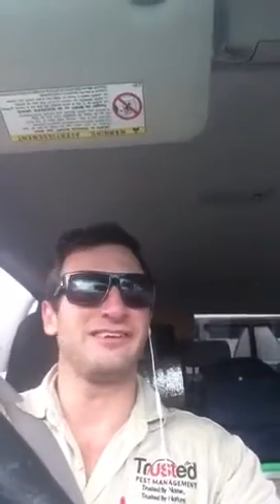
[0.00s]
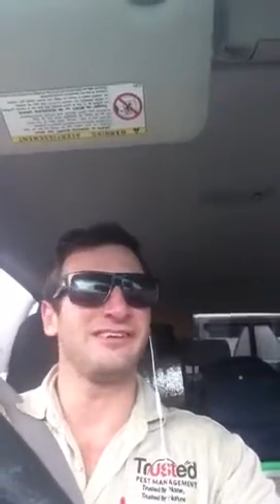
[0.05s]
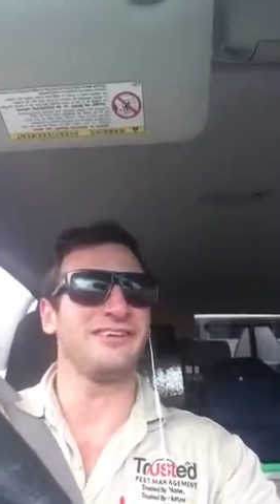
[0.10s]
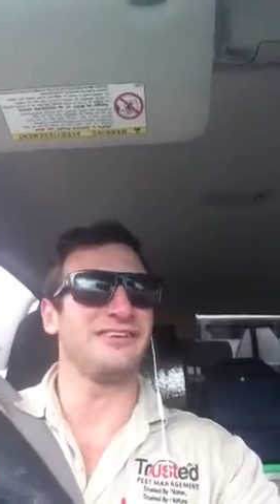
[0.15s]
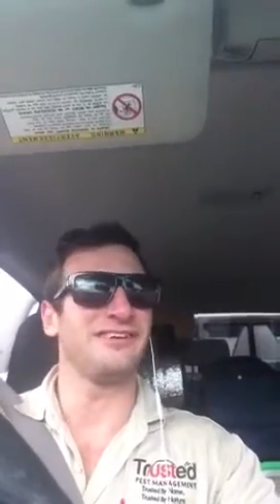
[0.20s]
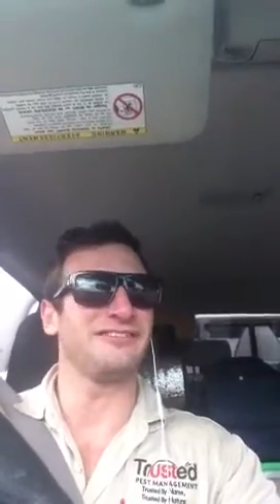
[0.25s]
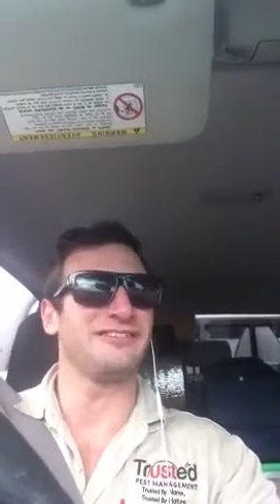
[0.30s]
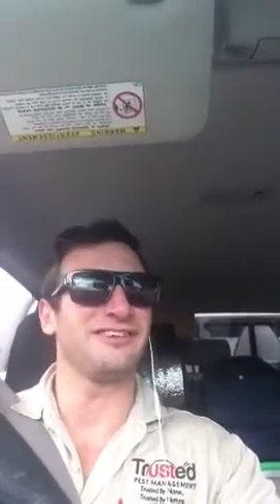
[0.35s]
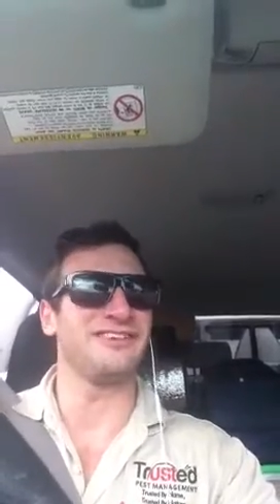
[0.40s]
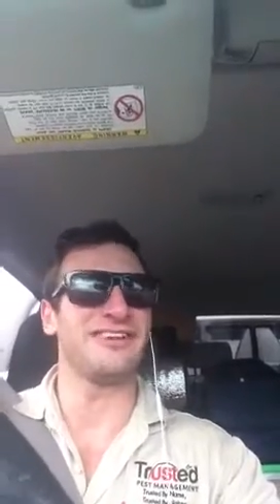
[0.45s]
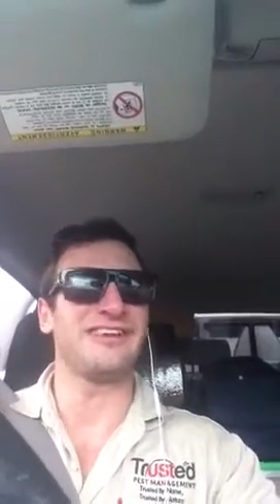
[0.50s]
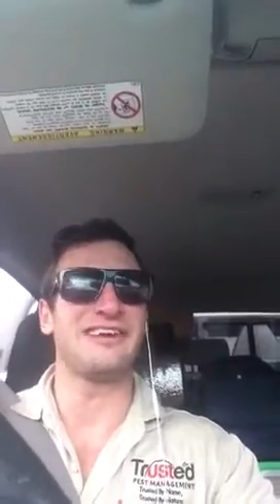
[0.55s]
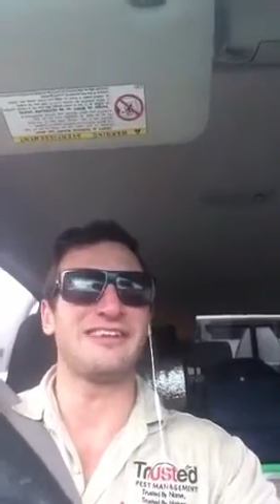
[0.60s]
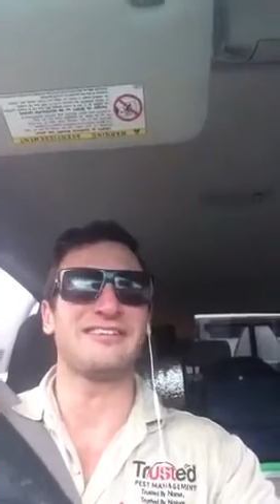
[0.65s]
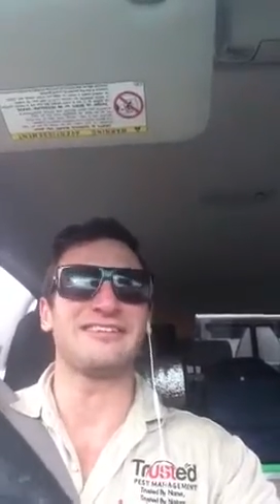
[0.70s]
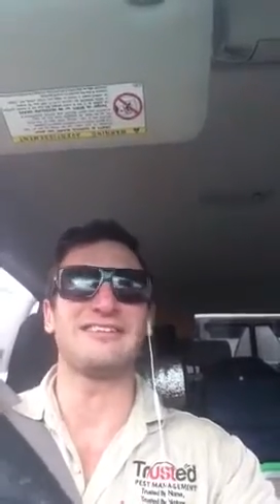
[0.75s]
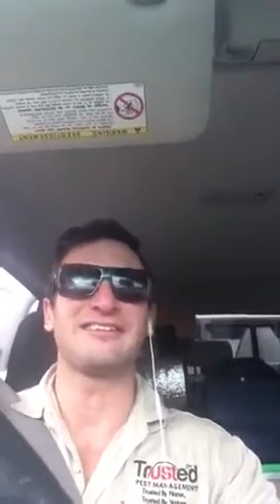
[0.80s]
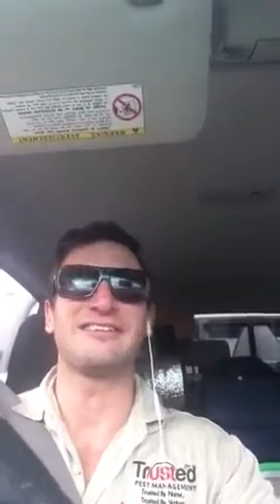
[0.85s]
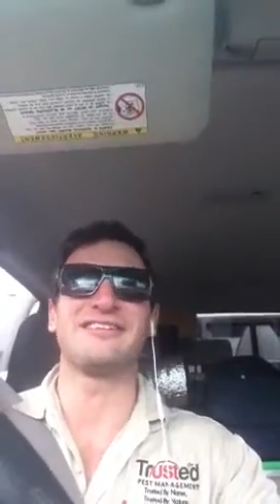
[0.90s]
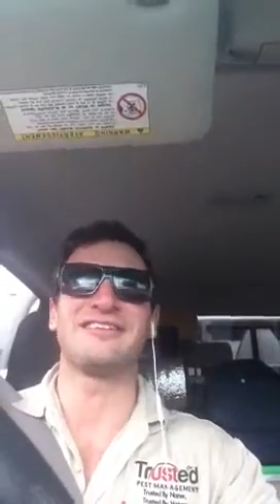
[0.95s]
over the
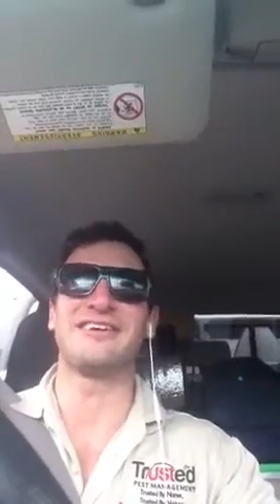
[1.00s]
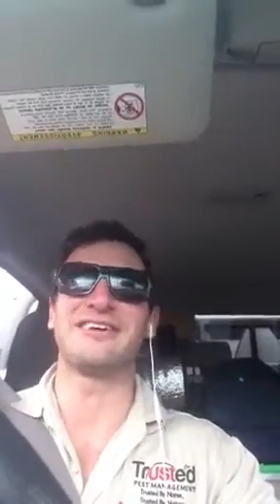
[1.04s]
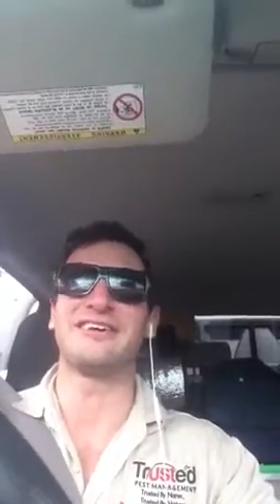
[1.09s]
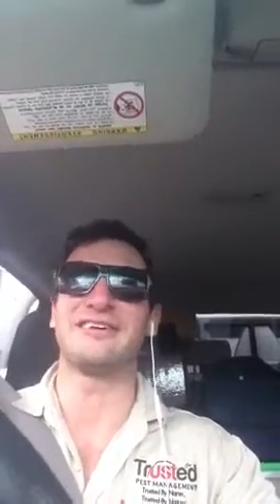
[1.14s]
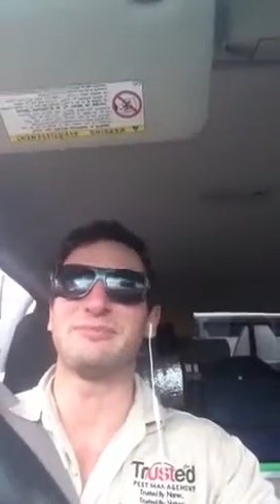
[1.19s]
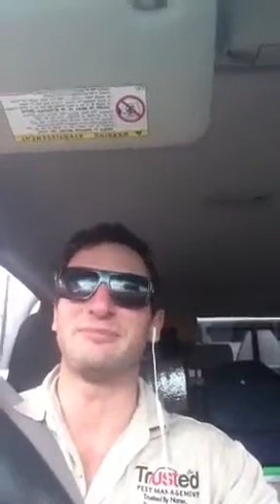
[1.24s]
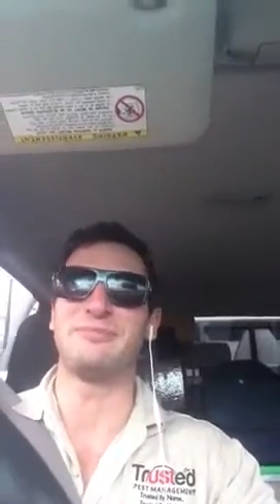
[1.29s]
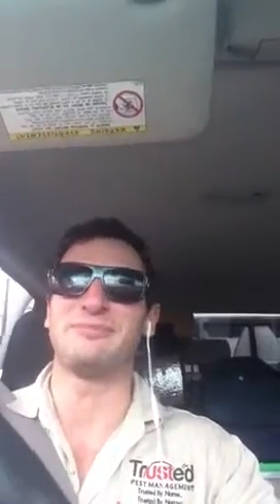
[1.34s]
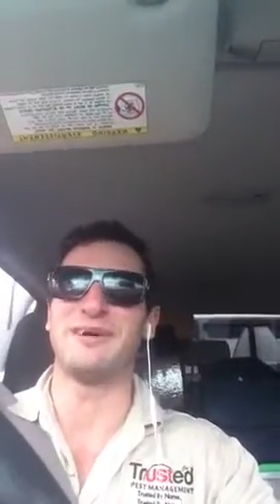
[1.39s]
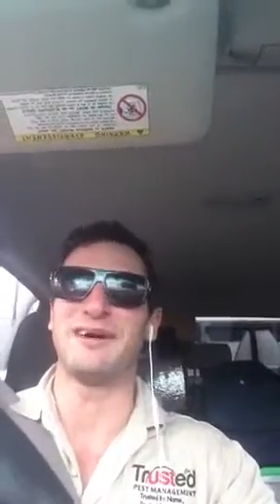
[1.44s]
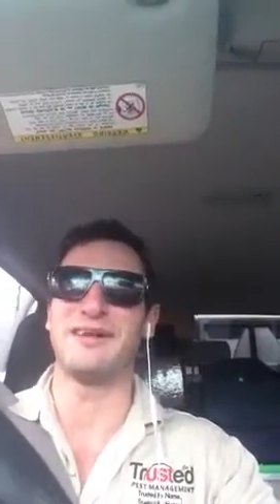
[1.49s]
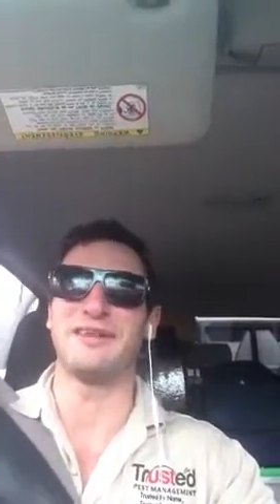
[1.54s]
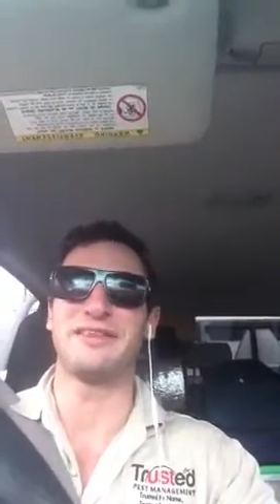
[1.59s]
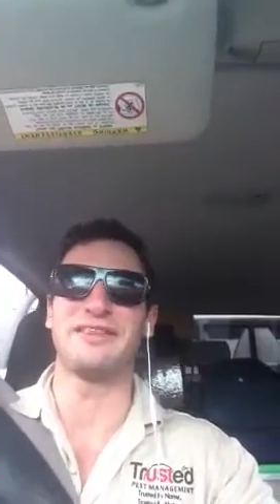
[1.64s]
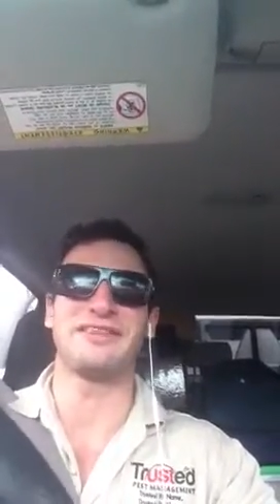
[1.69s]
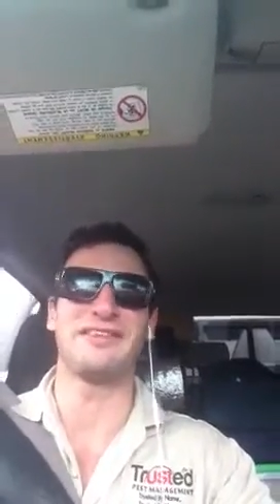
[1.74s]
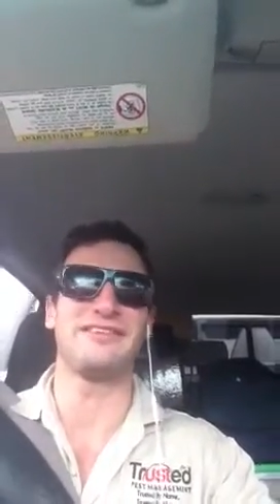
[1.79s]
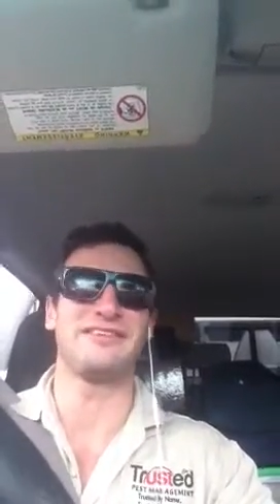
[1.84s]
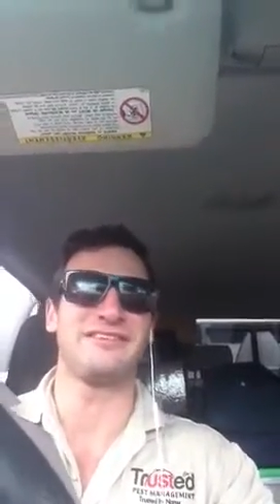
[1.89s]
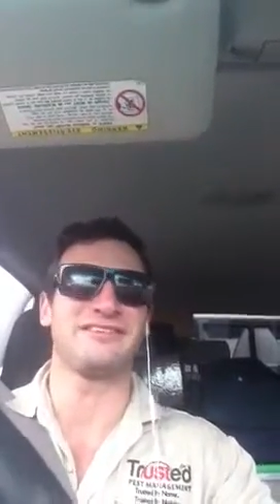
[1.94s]
last uh,
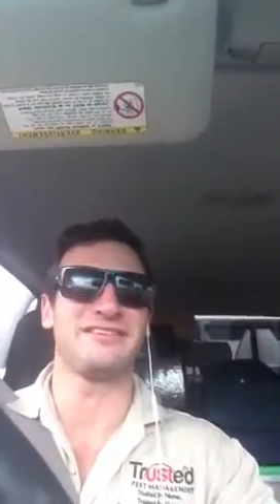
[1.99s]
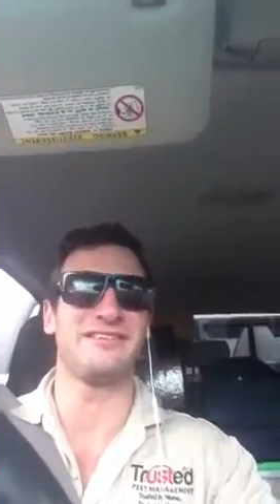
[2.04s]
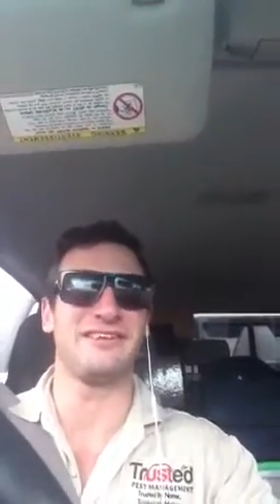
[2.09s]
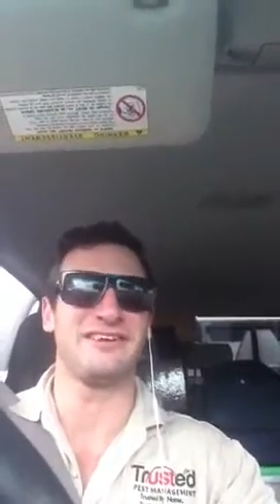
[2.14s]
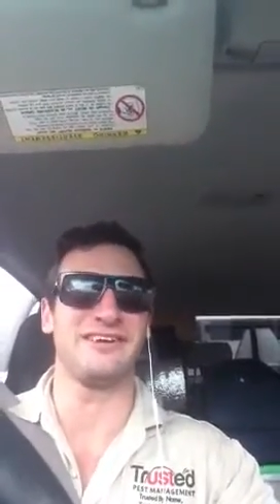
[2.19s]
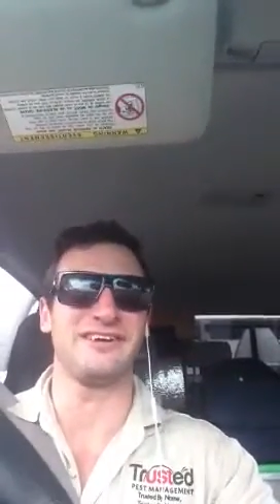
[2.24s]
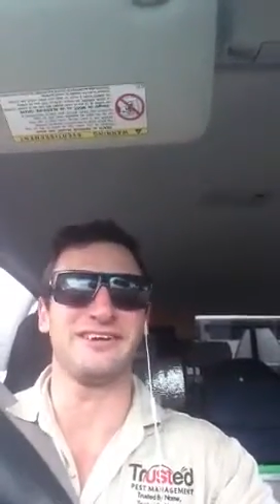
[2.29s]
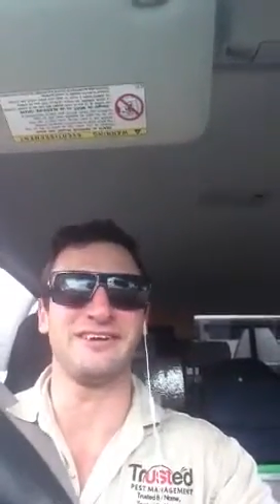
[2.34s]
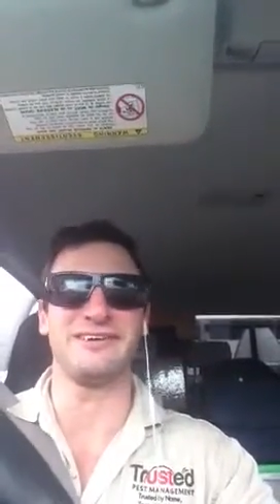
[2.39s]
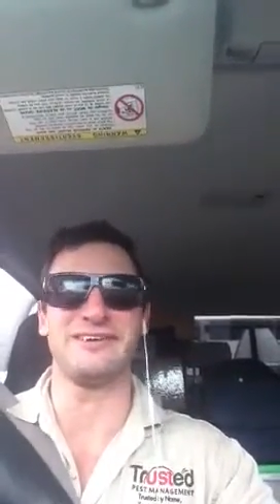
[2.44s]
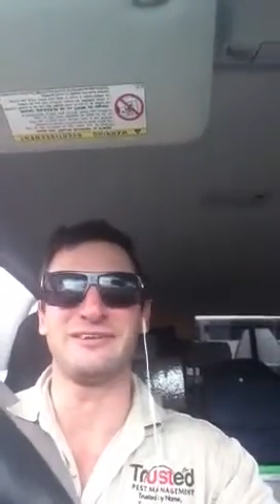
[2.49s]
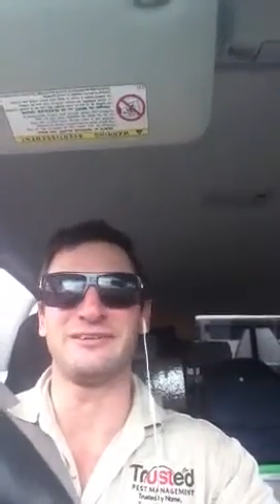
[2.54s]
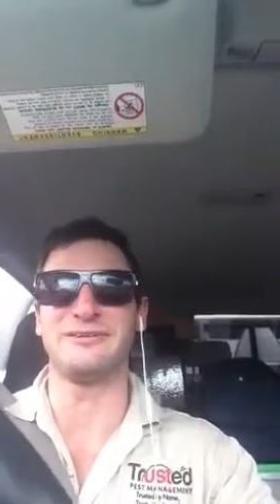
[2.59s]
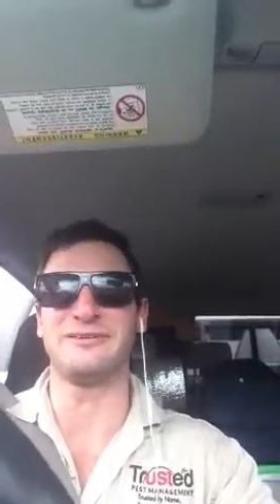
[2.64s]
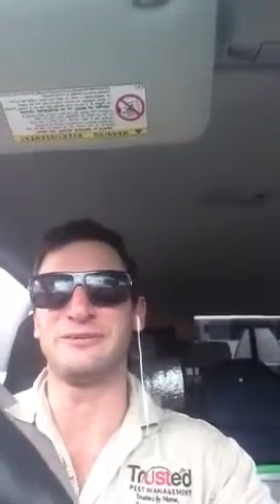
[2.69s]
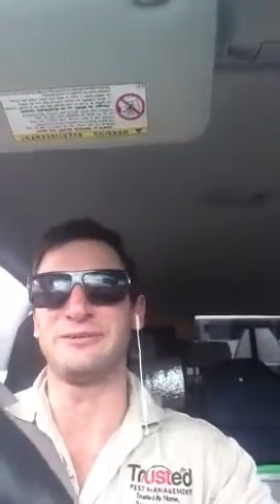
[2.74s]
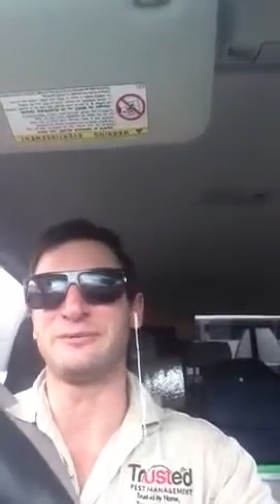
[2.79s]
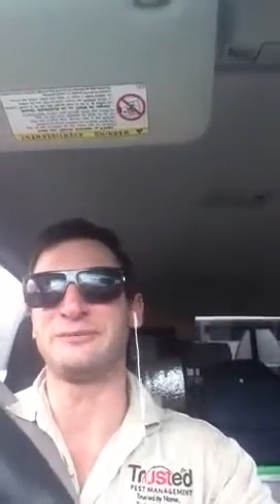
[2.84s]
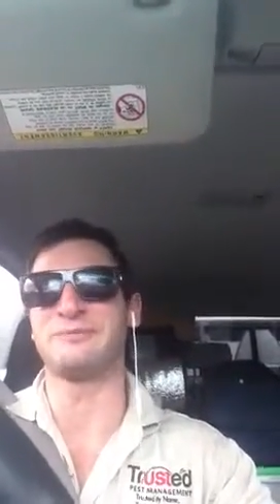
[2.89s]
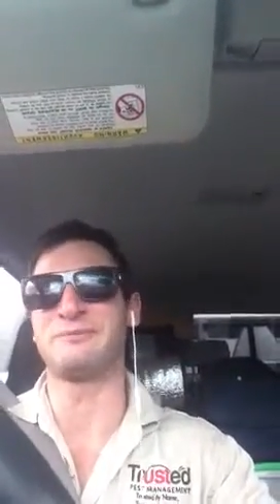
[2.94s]
month.
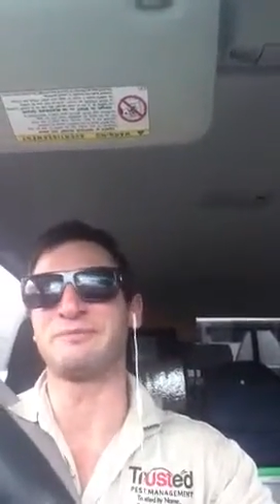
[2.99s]
So,